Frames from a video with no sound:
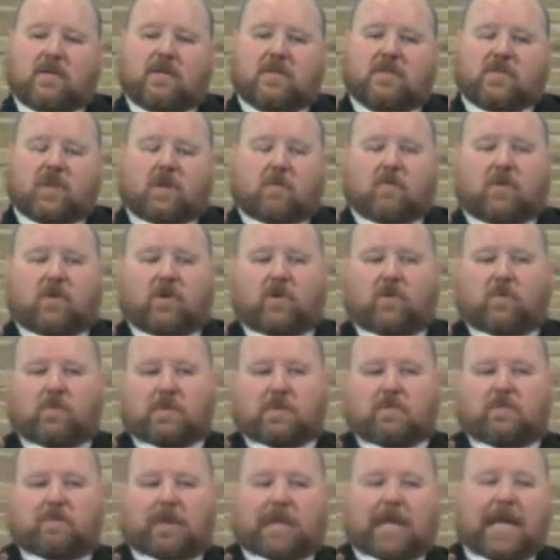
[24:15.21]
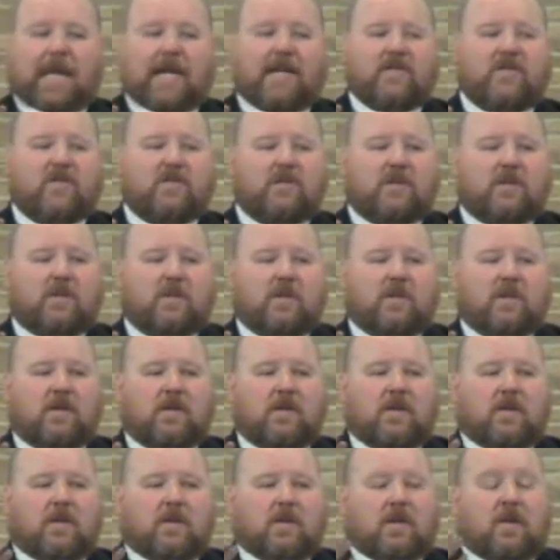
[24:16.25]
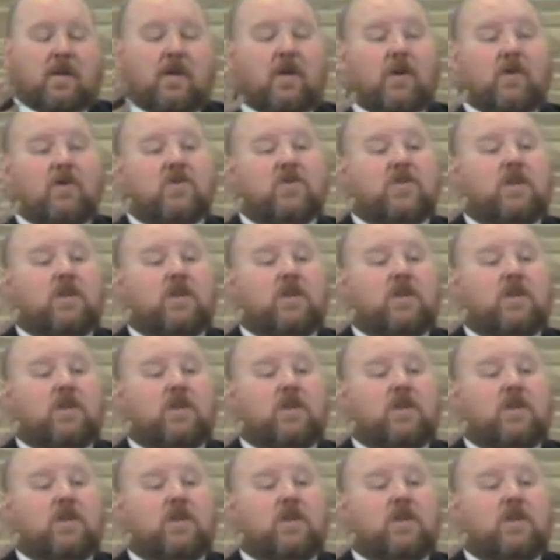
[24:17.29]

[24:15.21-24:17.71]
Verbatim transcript: Someone who was blessed or